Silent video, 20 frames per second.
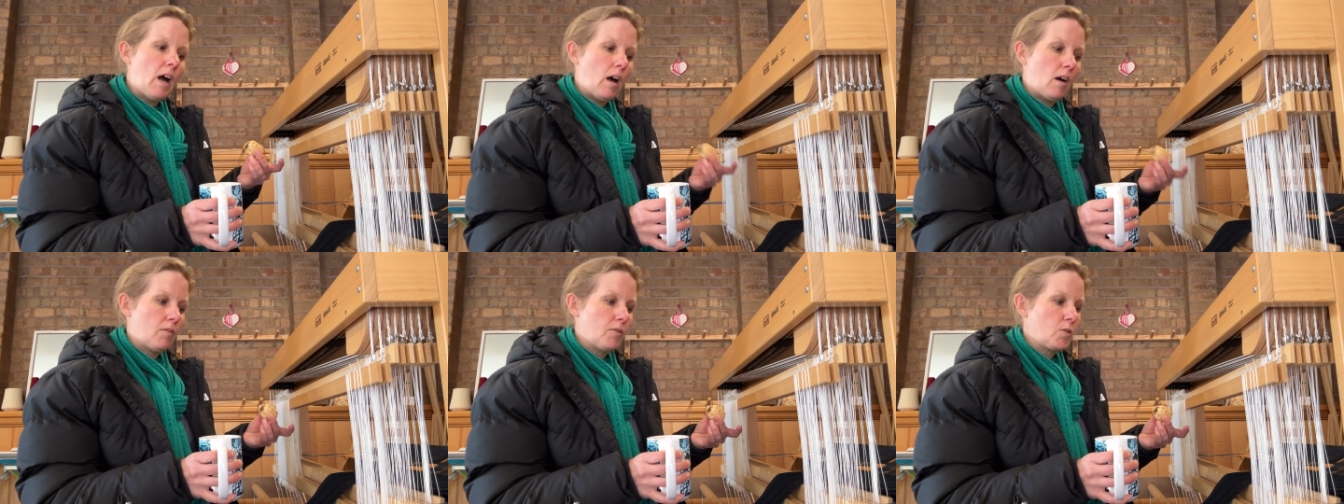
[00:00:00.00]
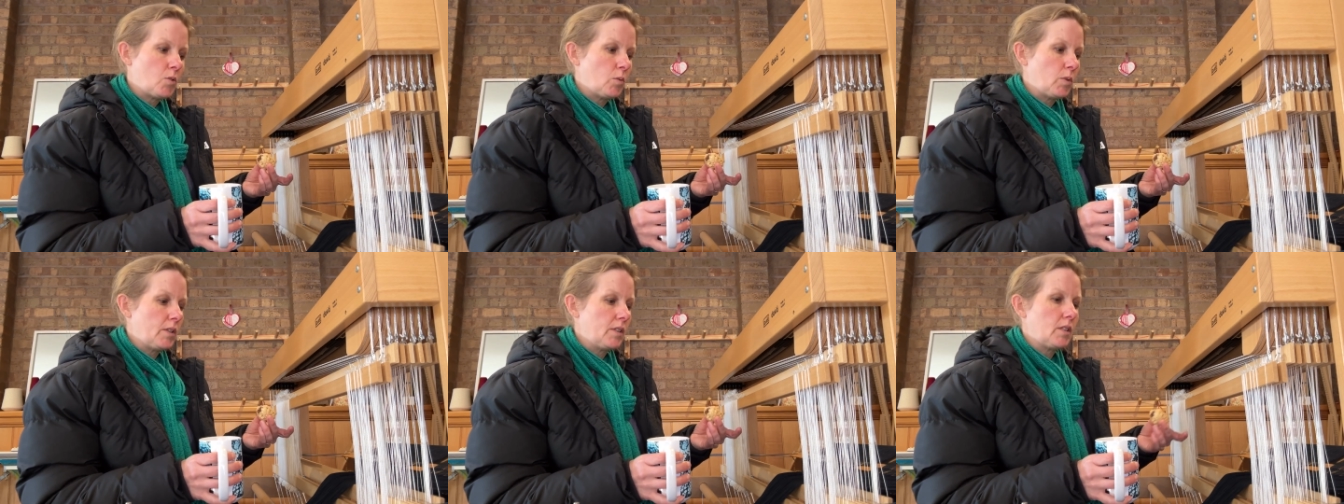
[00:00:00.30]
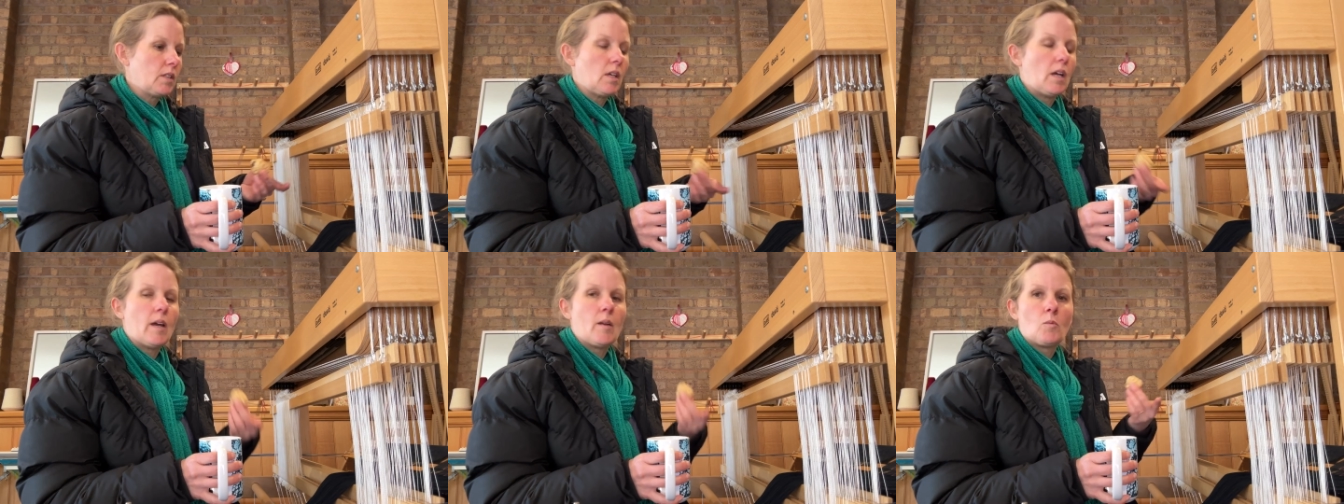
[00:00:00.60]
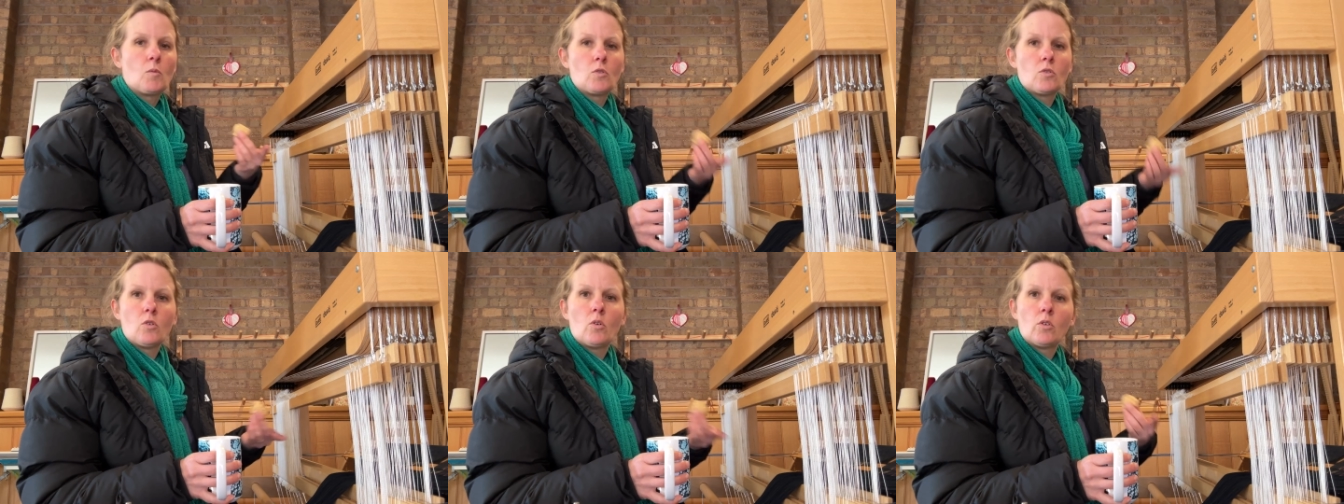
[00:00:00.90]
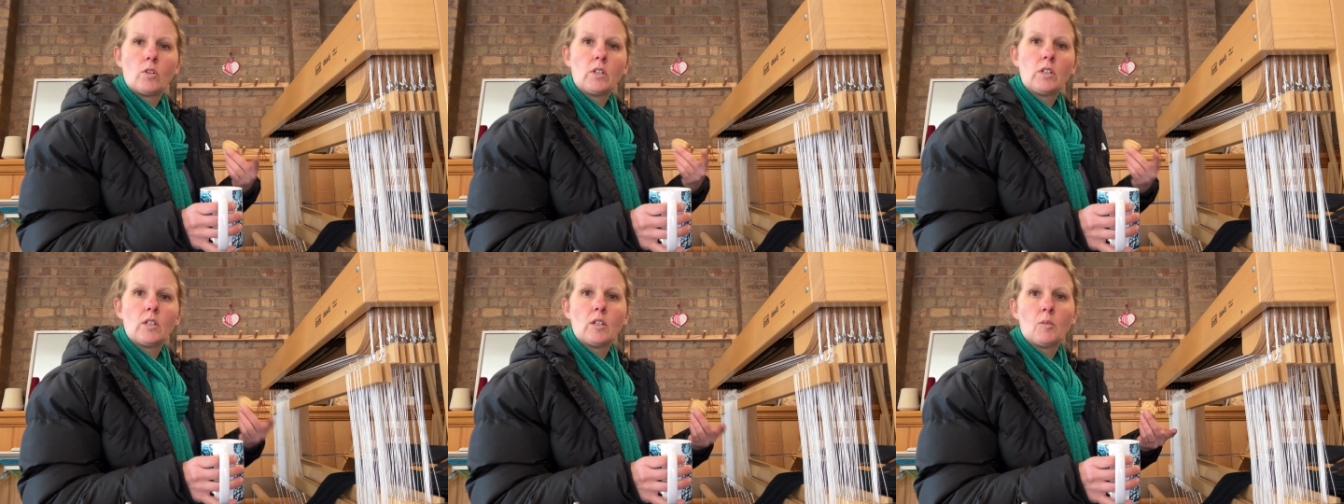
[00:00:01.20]
afterwards and we'll
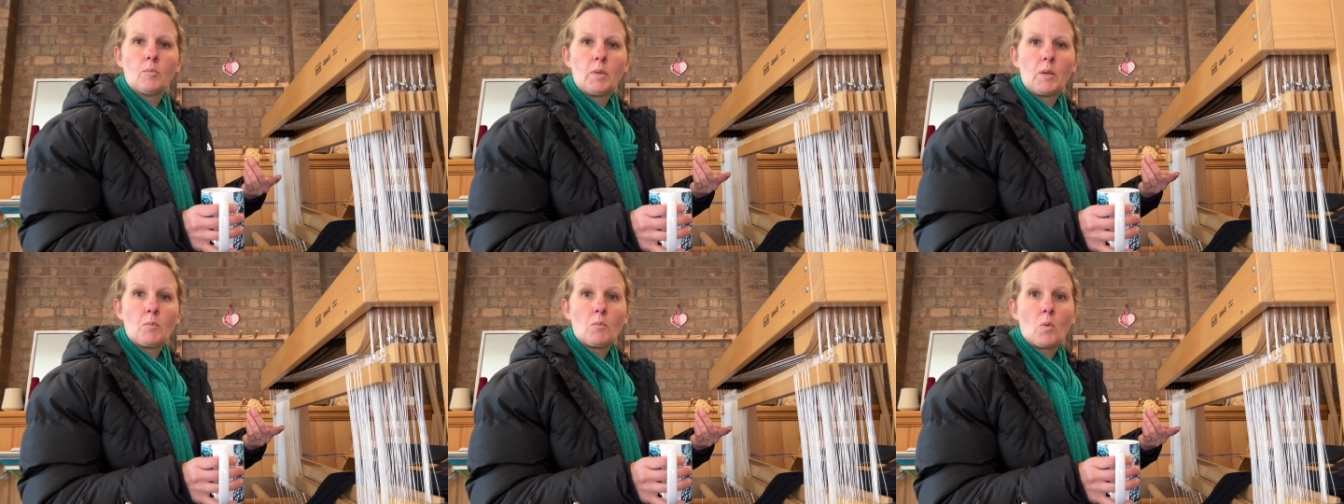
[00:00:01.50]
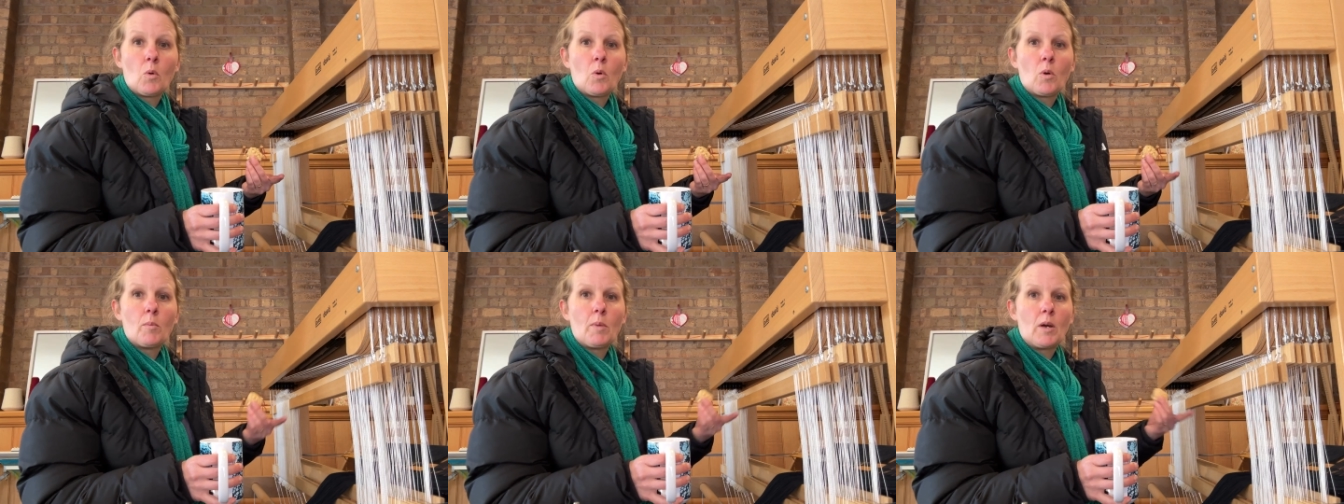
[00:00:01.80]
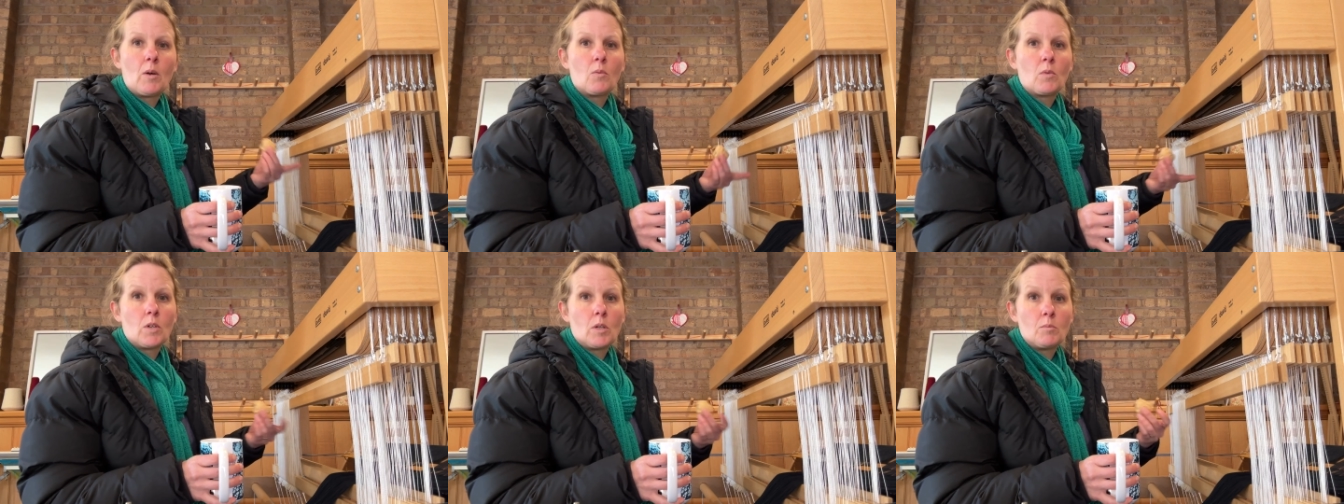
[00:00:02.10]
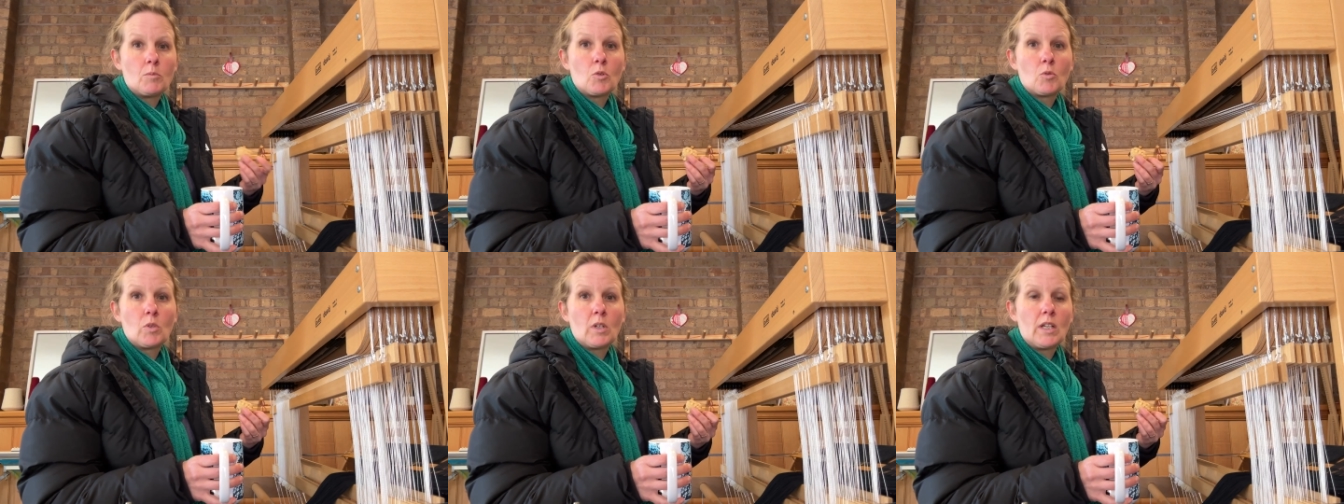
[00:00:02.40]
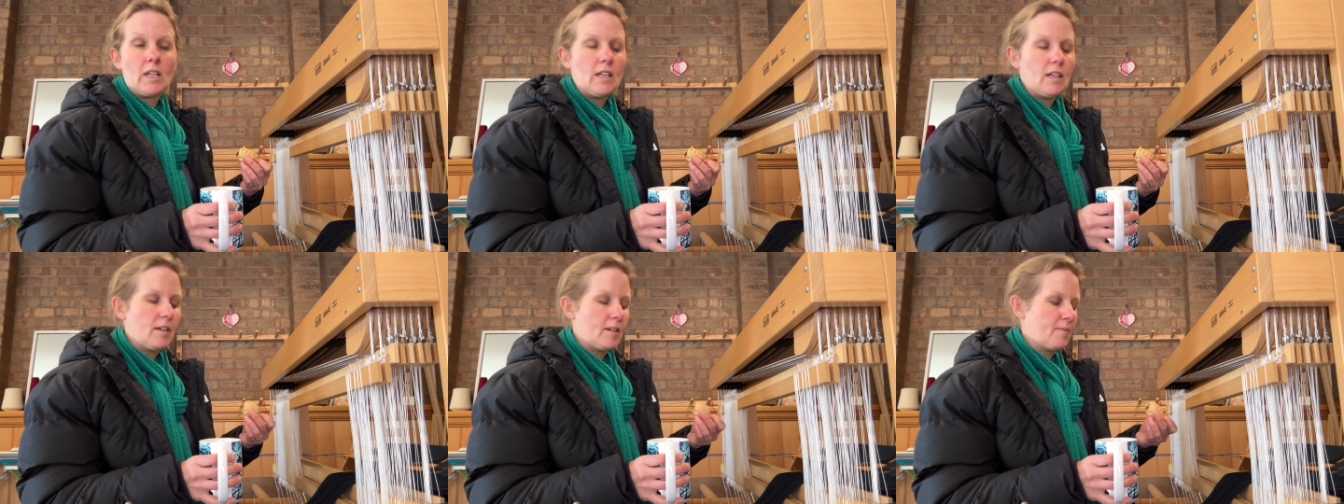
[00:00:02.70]
talk a little bit more about what I'm doing
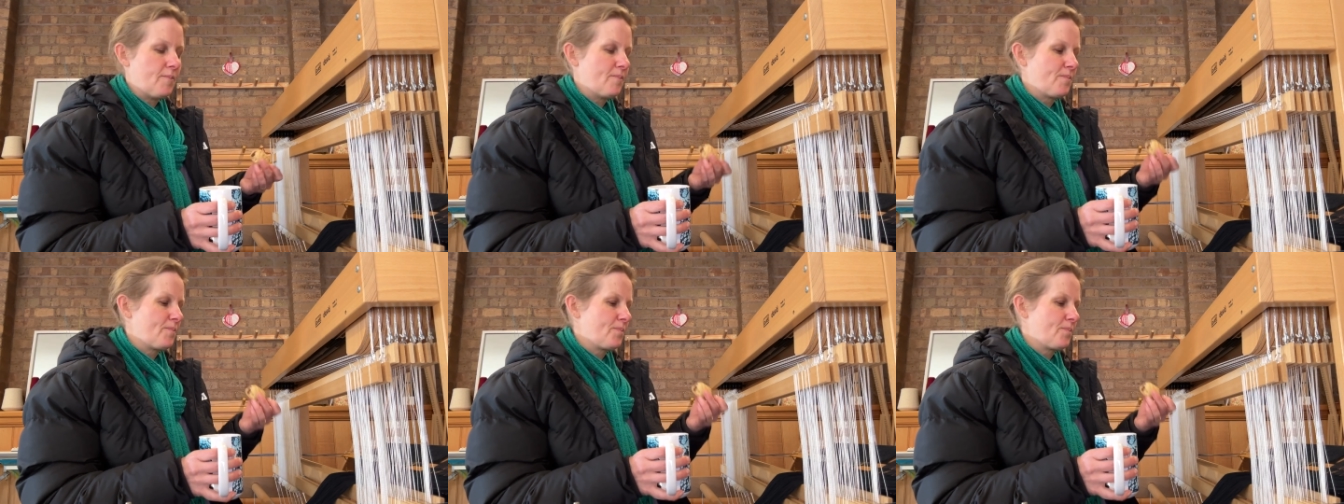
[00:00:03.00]
here.